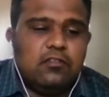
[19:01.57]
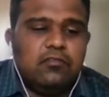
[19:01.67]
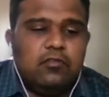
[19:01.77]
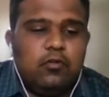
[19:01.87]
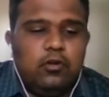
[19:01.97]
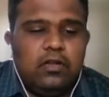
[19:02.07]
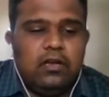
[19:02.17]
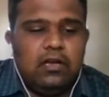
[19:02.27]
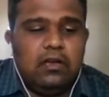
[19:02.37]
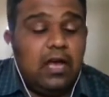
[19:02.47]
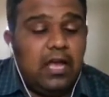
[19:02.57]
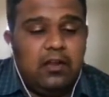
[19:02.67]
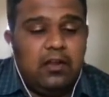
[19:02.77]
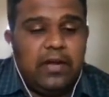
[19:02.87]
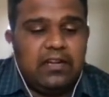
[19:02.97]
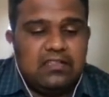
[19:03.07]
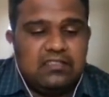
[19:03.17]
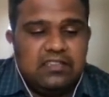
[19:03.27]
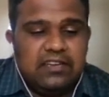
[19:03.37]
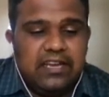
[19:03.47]
good higher
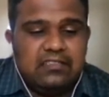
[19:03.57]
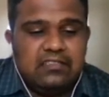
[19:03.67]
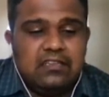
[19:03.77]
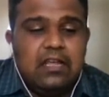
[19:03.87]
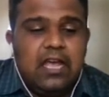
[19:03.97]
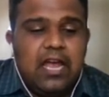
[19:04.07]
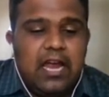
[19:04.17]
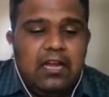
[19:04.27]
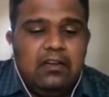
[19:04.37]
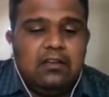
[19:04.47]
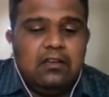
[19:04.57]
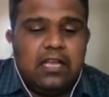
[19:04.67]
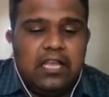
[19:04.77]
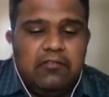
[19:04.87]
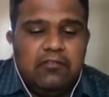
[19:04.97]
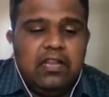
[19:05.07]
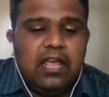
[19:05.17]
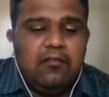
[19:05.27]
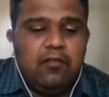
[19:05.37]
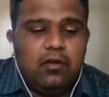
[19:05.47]
pregnancy rates, and even
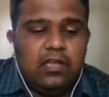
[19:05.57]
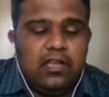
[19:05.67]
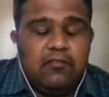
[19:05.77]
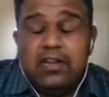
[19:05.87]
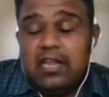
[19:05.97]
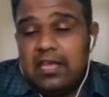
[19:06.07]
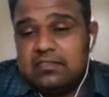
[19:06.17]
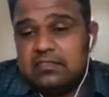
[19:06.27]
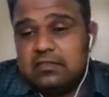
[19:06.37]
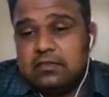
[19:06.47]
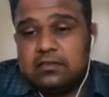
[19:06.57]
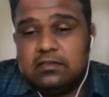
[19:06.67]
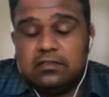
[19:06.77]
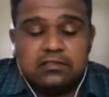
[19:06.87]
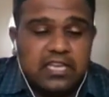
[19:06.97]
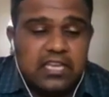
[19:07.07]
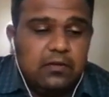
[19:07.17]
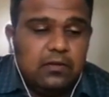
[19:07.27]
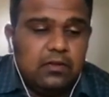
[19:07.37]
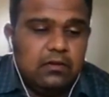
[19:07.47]
has
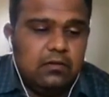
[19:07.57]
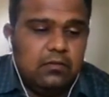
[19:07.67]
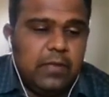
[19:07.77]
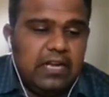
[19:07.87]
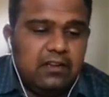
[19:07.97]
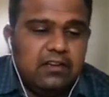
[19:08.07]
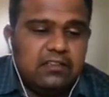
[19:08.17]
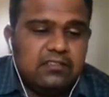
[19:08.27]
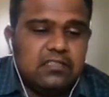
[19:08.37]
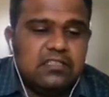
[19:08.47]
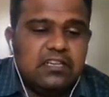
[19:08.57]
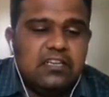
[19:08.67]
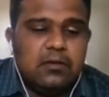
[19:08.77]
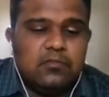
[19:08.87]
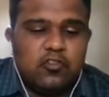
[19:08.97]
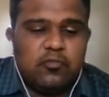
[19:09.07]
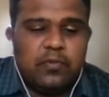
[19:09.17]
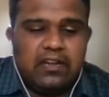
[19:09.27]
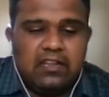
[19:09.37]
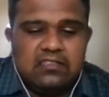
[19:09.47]
seen better results in terms of
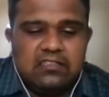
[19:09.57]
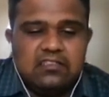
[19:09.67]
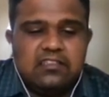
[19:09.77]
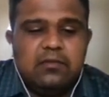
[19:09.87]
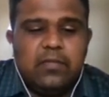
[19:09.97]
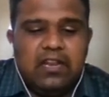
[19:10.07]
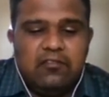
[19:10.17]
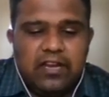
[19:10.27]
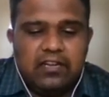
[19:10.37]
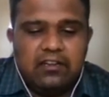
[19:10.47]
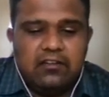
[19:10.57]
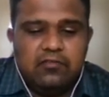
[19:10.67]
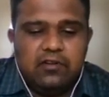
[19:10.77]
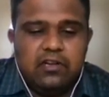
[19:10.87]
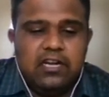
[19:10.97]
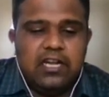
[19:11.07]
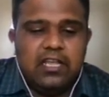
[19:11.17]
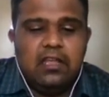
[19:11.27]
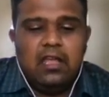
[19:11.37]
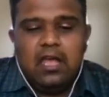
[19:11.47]
pregnancies in male factor
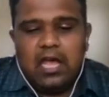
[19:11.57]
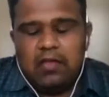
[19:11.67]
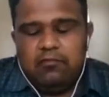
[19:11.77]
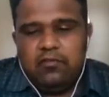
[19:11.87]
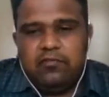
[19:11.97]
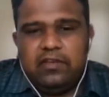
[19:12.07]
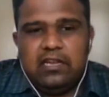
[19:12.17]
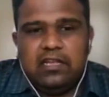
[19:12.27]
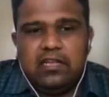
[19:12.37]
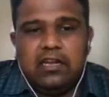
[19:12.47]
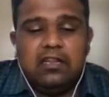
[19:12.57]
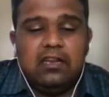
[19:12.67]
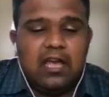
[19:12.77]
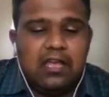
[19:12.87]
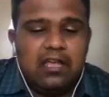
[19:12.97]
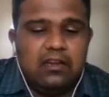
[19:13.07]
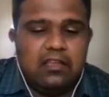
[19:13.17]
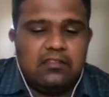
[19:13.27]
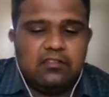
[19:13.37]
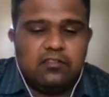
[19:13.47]
infertility, IVF failure, and in higher
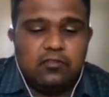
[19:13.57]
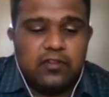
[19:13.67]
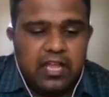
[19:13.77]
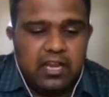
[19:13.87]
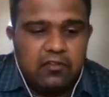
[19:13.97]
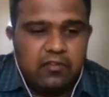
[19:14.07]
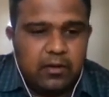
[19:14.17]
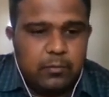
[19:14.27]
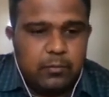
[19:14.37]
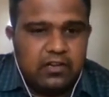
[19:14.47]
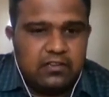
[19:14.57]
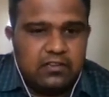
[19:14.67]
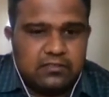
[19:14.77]
cases of DNA fragmentation.